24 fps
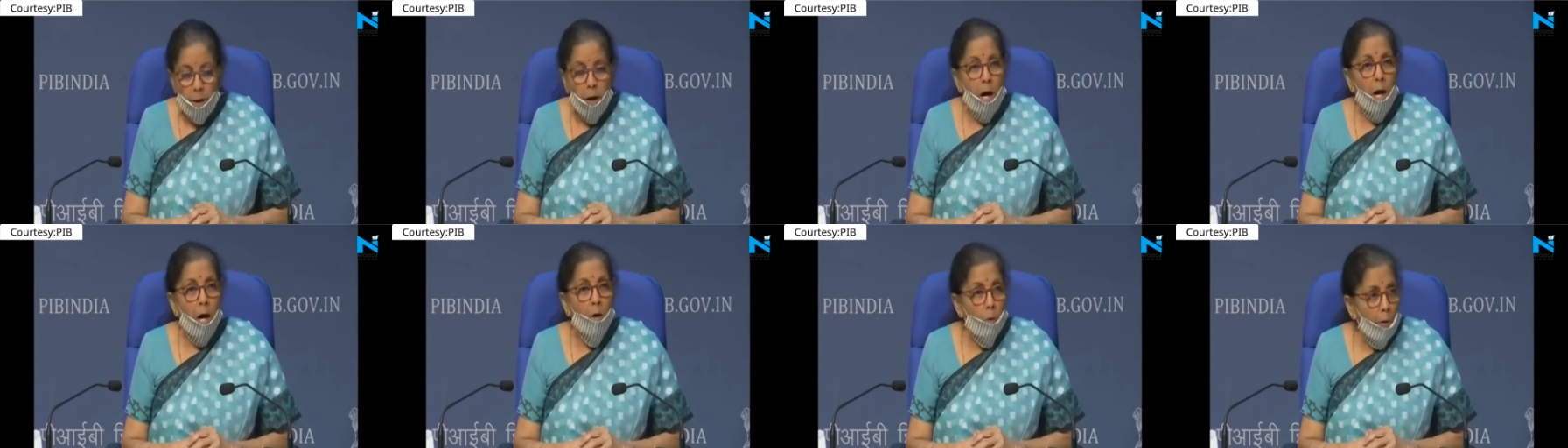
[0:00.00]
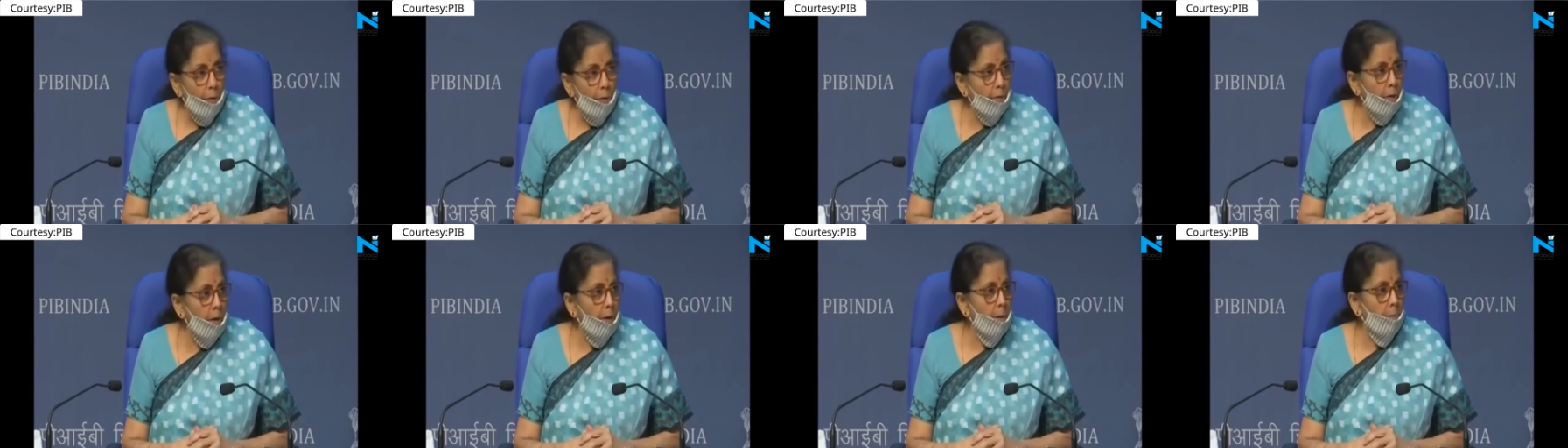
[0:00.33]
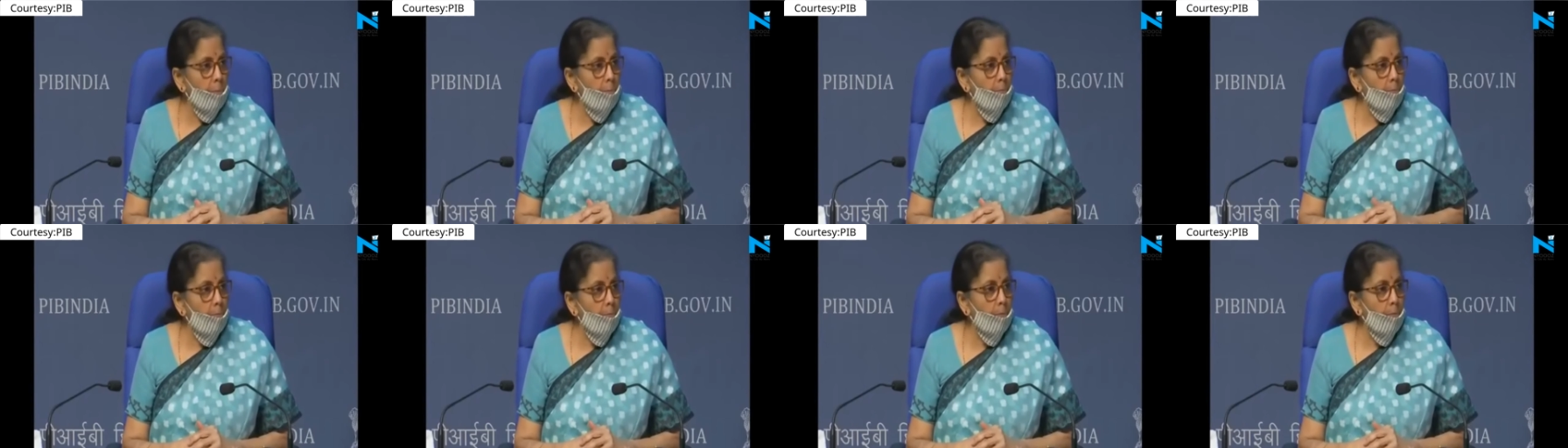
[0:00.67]
However,
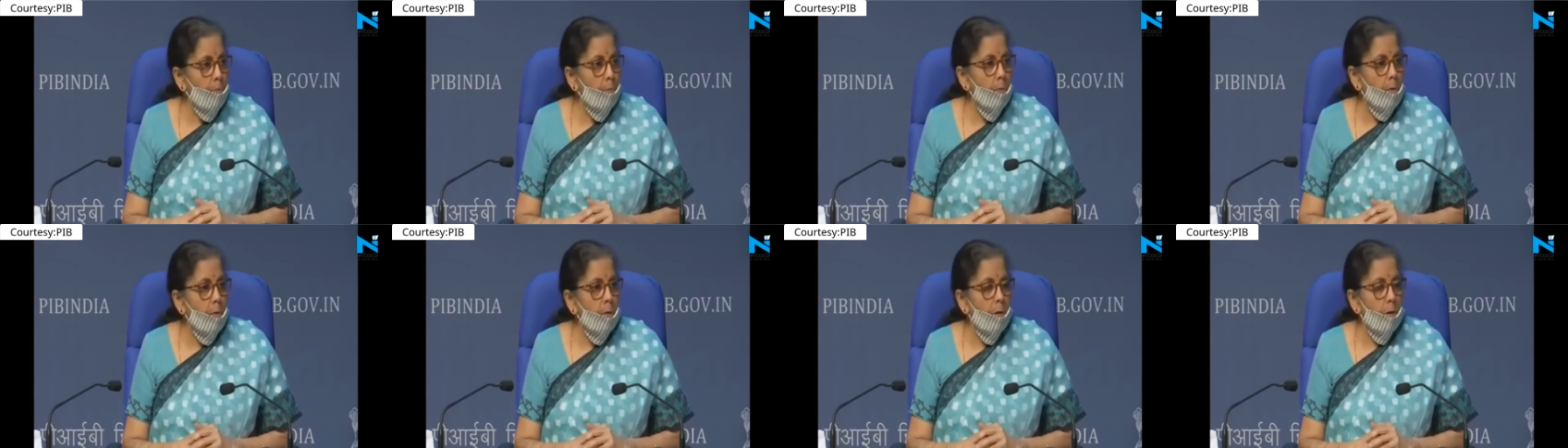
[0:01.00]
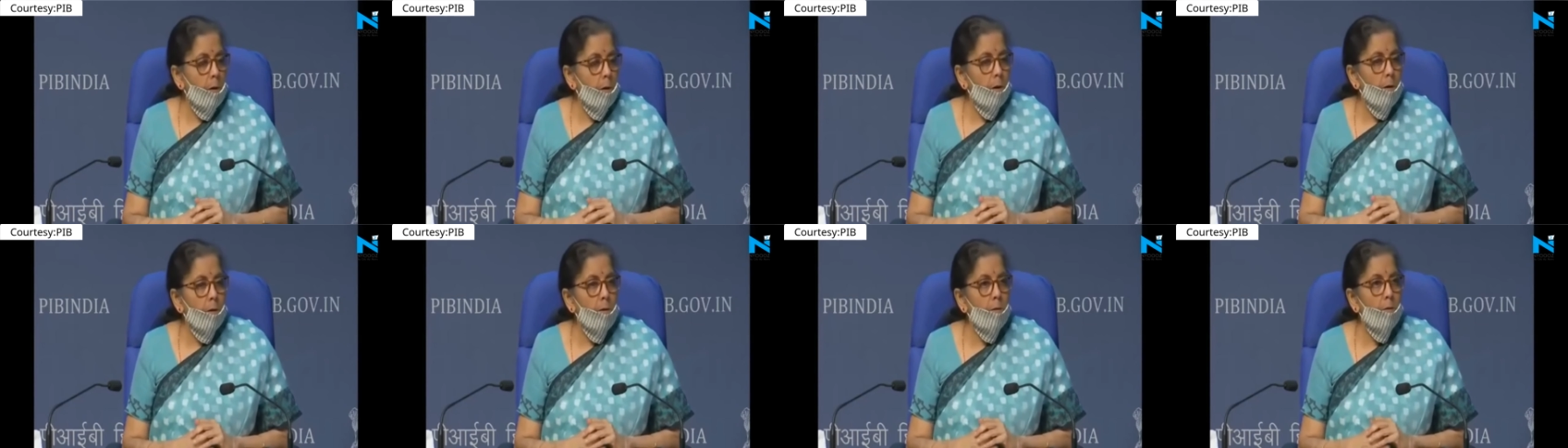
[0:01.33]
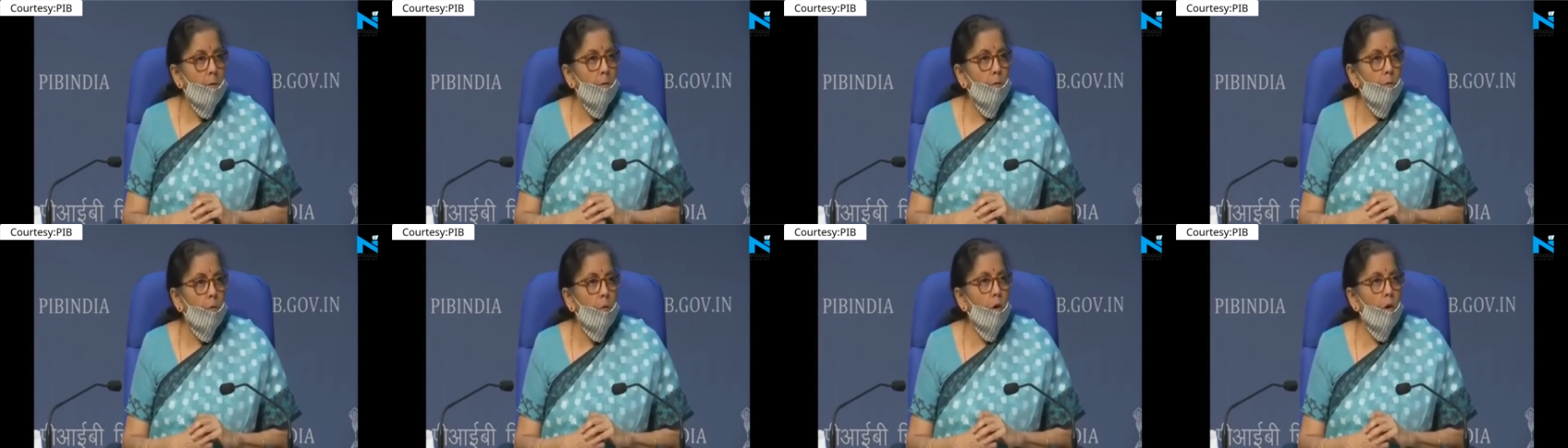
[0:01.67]

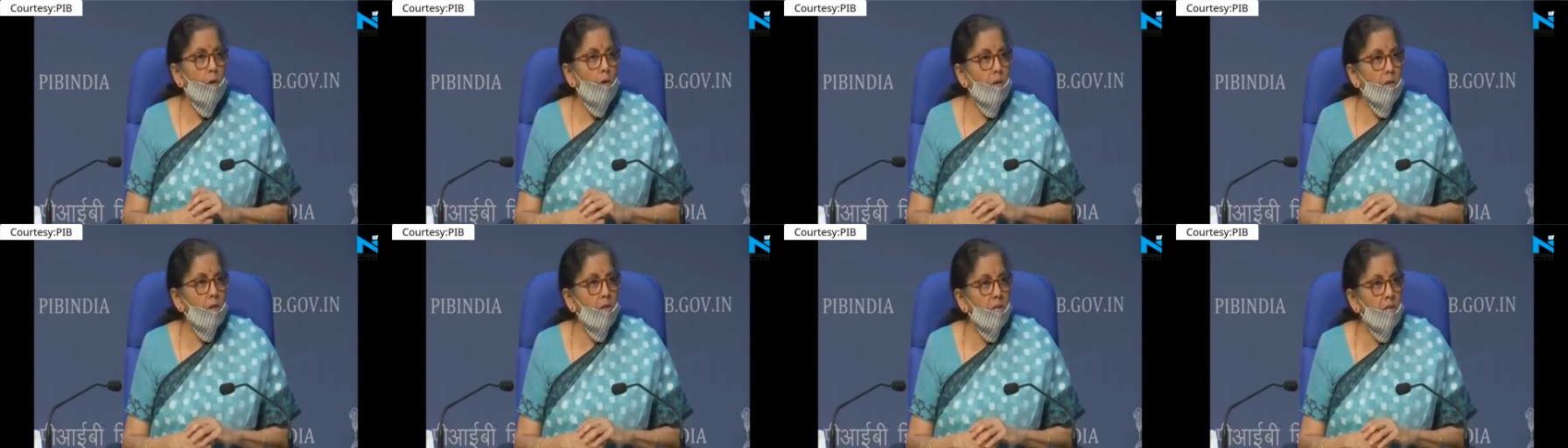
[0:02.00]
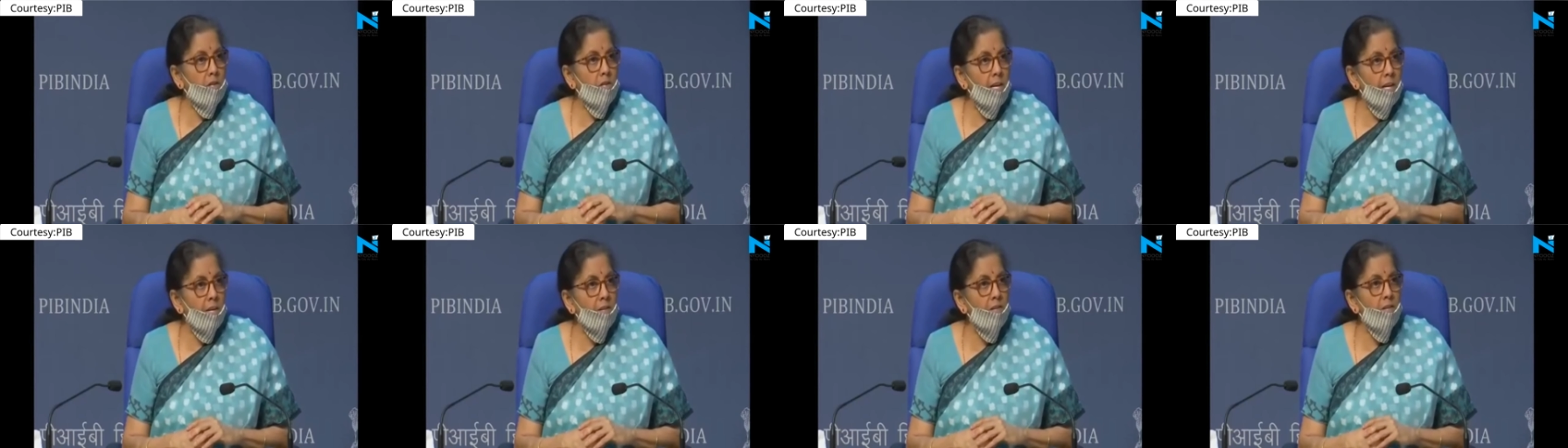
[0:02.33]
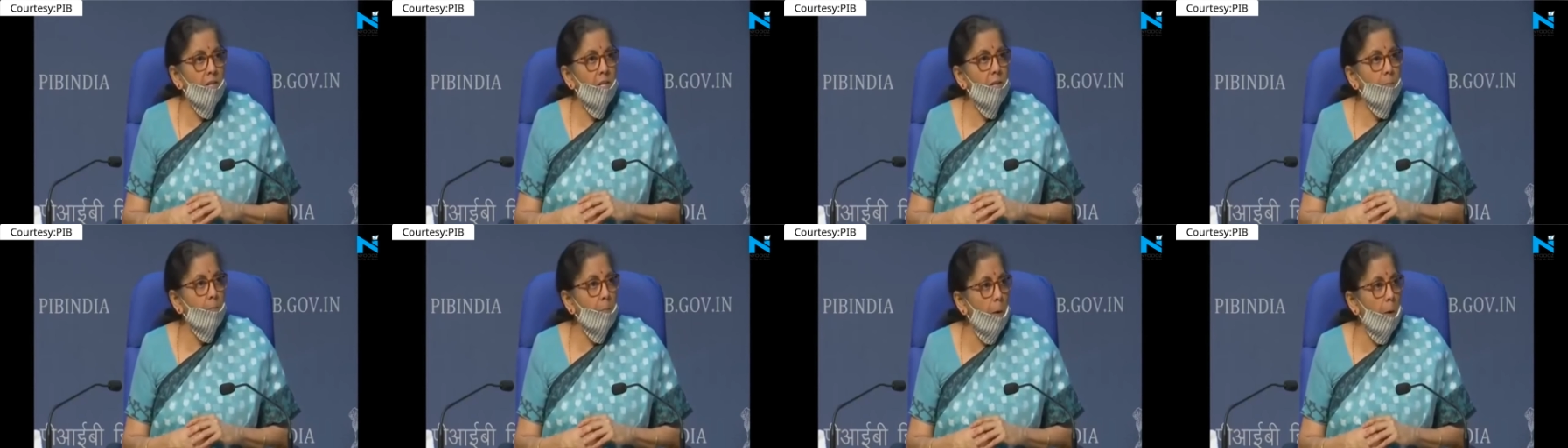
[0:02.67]
for the central